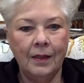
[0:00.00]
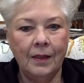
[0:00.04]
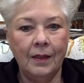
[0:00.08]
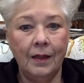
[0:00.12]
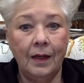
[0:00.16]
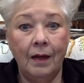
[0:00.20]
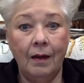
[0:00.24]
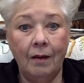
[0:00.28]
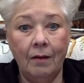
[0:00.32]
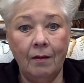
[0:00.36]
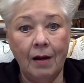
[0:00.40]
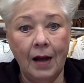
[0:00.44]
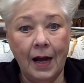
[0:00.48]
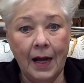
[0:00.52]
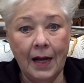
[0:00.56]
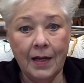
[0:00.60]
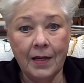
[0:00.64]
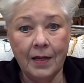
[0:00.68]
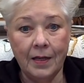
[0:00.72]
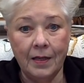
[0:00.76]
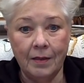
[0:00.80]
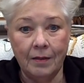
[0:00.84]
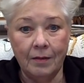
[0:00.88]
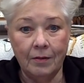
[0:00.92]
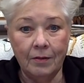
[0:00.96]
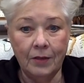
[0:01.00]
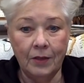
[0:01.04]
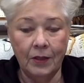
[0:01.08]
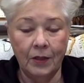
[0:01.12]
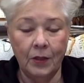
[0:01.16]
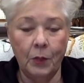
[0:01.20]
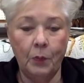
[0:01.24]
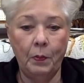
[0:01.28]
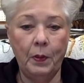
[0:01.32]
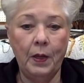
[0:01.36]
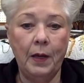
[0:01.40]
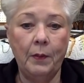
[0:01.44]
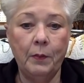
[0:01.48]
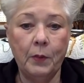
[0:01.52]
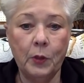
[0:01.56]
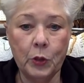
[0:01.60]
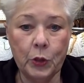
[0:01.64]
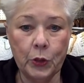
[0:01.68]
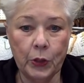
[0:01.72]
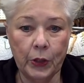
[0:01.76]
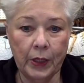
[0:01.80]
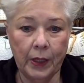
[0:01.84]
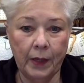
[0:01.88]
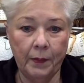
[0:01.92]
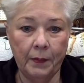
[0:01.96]
Oh, I know. The plumbers
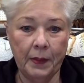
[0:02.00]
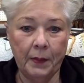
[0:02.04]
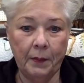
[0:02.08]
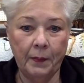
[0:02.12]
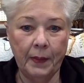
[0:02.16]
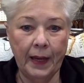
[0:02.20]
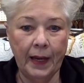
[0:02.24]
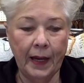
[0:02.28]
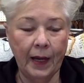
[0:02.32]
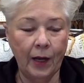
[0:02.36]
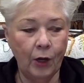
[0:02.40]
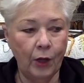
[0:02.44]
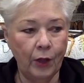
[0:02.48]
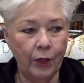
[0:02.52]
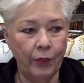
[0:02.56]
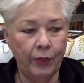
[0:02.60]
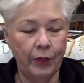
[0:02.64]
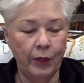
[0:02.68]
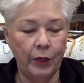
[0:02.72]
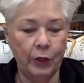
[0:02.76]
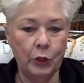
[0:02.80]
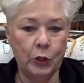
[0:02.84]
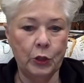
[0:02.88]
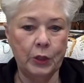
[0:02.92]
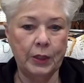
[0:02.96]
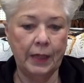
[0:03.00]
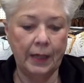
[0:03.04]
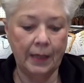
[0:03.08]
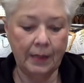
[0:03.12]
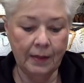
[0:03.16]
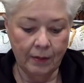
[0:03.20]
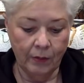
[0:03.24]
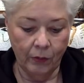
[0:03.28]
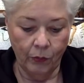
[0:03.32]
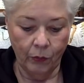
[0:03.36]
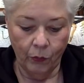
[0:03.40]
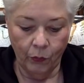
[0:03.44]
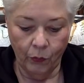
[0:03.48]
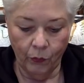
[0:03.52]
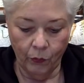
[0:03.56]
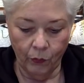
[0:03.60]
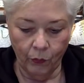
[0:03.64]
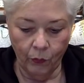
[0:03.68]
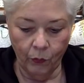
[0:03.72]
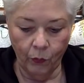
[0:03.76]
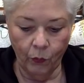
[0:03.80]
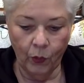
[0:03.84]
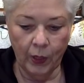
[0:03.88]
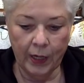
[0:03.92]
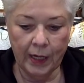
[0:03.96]
are coming back on Thursday.
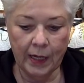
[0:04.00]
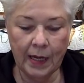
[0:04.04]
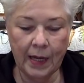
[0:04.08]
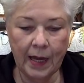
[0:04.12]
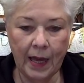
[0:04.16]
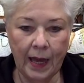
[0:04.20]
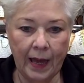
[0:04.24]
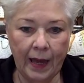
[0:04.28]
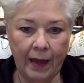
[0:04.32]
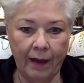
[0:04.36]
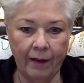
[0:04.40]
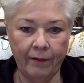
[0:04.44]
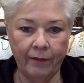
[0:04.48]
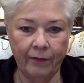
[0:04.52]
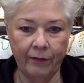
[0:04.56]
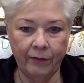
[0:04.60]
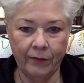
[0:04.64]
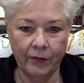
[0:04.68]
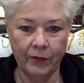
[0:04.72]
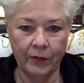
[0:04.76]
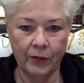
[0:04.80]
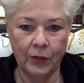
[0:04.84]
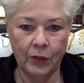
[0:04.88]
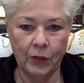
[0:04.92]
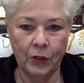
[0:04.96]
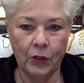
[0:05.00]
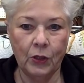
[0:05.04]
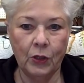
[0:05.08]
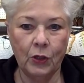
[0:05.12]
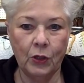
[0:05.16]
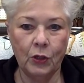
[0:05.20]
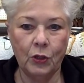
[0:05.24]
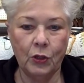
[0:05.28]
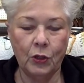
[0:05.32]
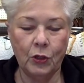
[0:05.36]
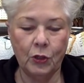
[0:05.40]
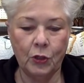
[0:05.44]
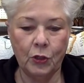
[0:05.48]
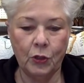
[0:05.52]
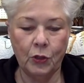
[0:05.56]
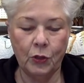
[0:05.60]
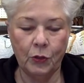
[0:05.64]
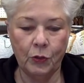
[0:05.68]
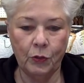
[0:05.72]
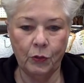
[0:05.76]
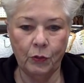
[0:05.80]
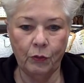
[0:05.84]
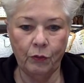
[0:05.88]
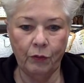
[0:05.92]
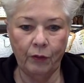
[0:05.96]
We have
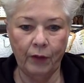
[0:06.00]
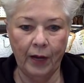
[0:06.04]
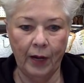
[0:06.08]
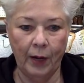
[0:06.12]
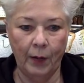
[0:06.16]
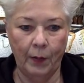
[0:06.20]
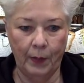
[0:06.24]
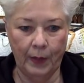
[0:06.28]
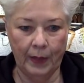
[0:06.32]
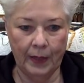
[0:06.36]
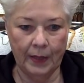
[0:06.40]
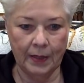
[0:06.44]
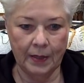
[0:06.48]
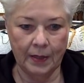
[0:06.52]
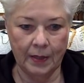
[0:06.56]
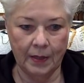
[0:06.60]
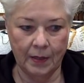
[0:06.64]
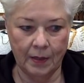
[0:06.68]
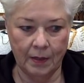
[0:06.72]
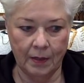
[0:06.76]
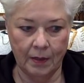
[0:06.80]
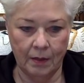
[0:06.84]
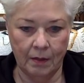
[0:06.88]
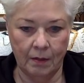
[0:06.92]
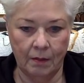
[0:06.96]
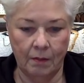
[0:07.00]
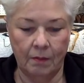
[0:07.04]
2 fireplaces.